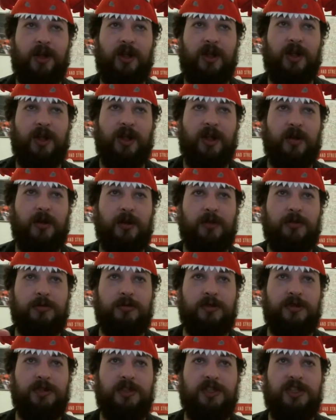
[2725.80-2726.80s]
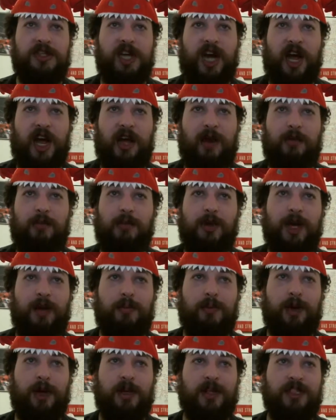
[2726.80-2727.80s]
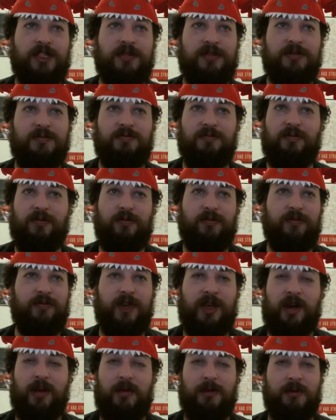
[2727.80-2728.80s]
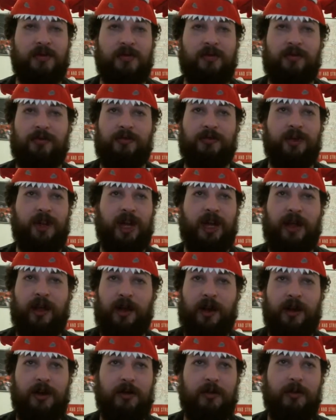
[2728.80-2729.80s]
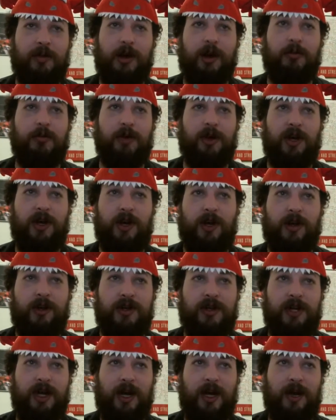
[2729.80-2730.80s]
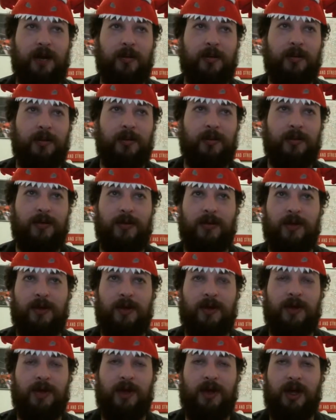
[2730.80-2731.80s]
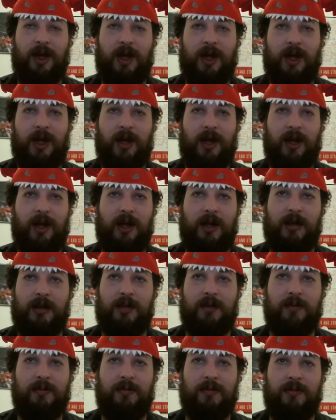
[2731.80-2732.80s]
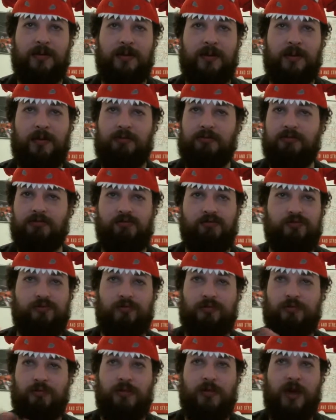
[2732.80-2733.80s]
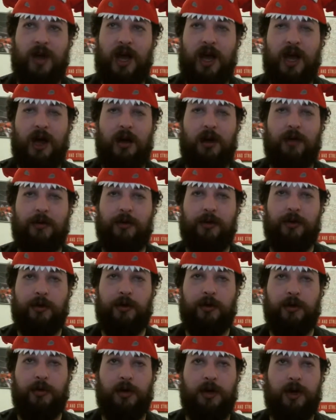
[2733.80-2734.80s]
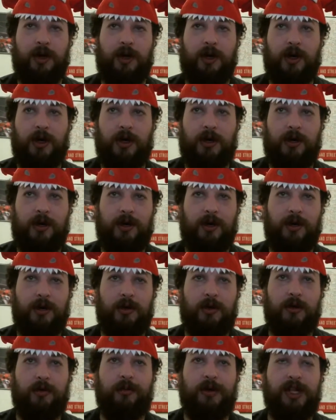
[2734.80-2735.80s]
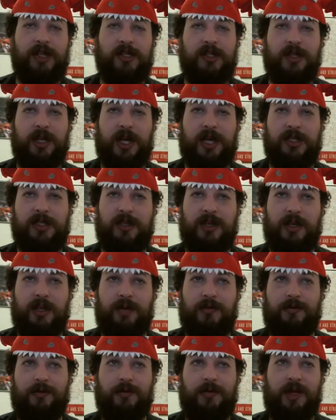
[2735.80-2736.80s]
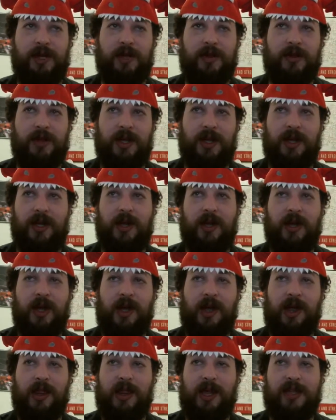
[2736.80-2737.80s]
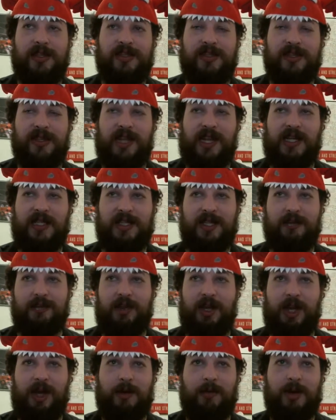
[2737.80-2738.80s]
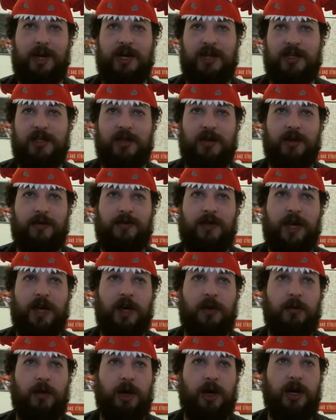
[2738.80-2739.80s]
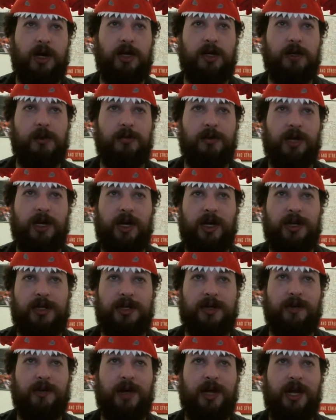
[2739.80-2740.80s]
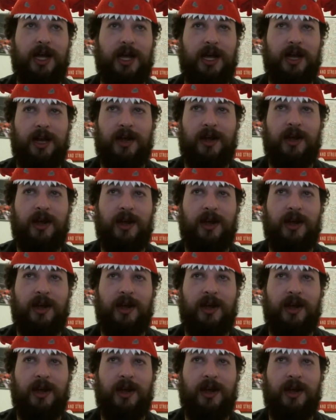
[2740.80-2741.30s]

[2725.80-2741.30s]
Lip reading: you know giant mud balls flying on your property all the time. Um, However it would work, or mudslides could even be a thing. That's something I'm not sure if they would want to do, because on one hand,